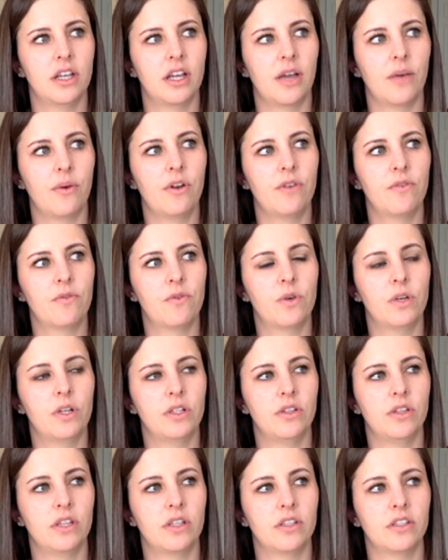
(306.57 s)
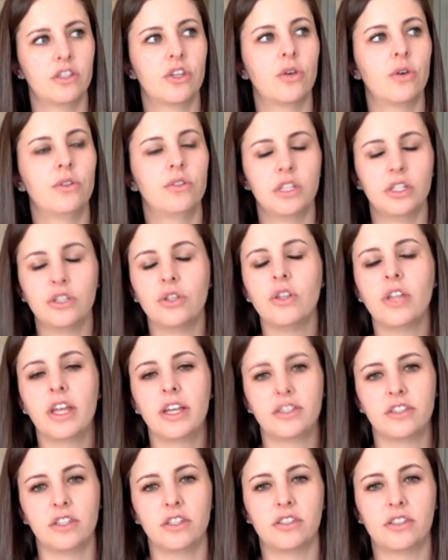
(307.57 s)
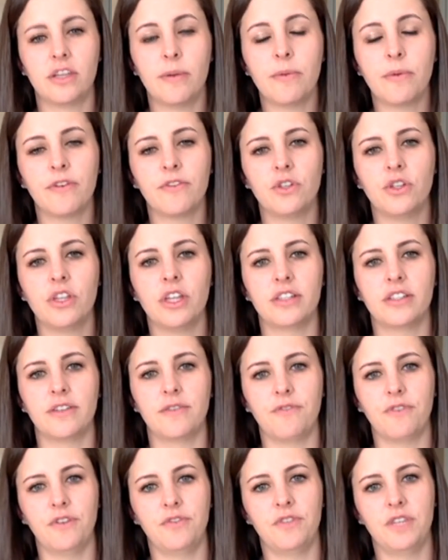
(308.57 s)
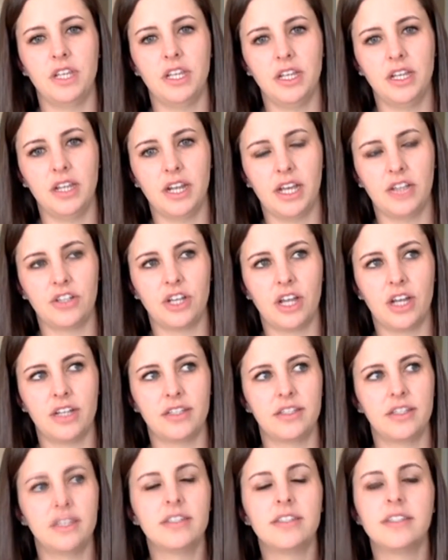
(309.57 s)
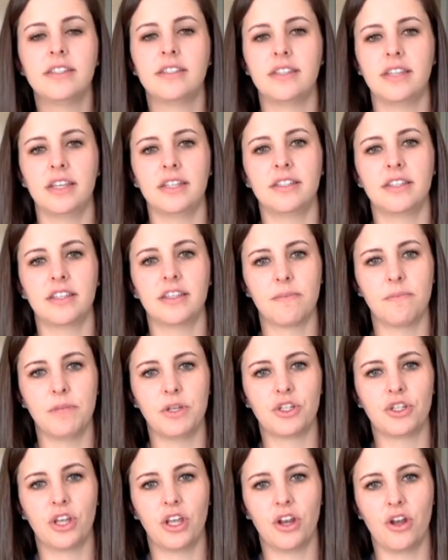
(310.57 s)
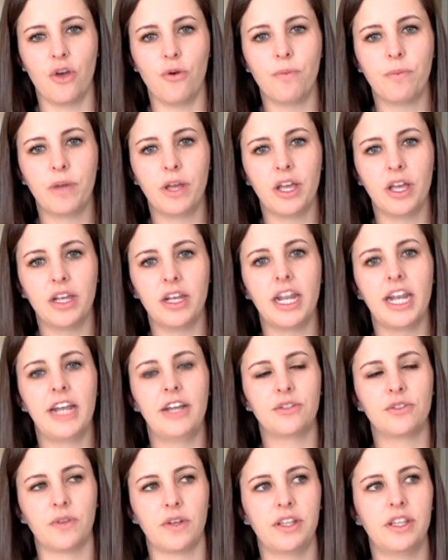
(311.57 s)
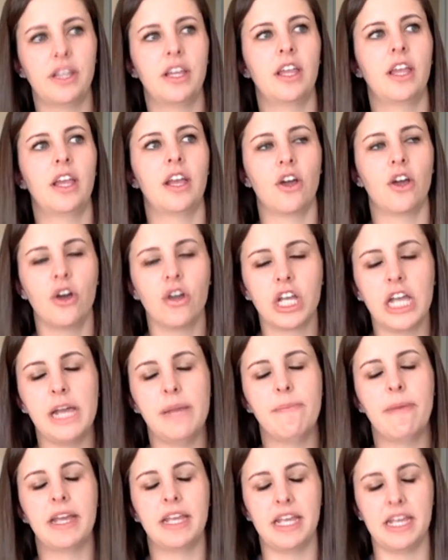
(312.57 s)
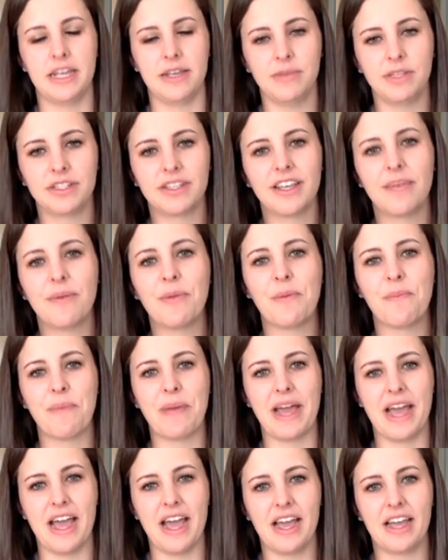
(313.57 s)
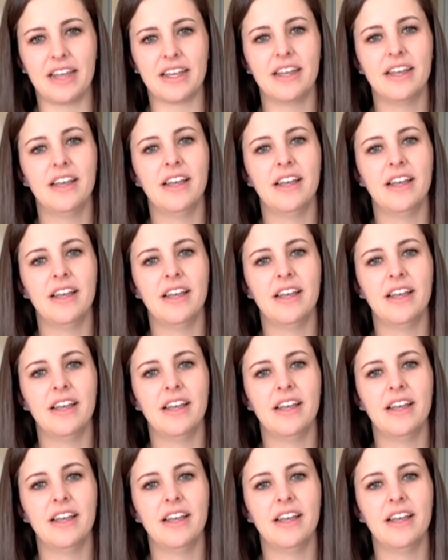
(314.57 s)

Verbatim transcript: I would have quit in 2000 so it was in 2000 so summer of 2015 I shot a 66 at the Michigan Open and I was finally like okay my game is coming back